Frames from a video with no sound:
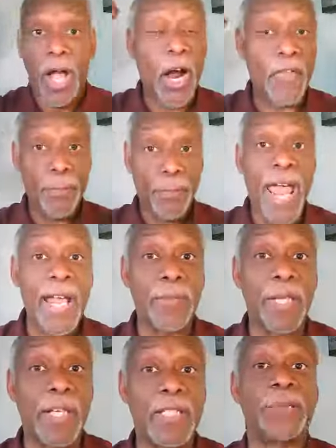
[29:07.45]
Are they packed
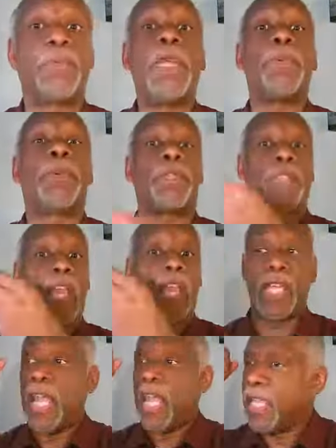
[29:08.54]
because people are
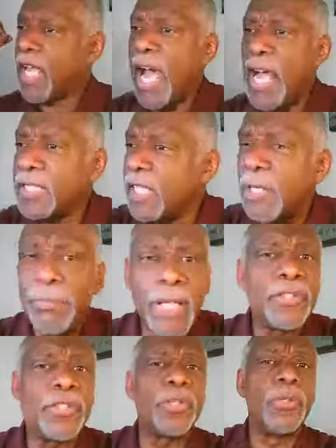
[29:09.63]
saying God's going to
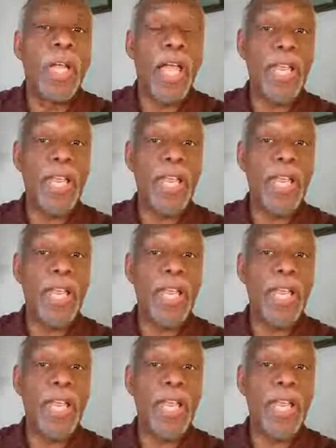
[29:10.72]
bless you,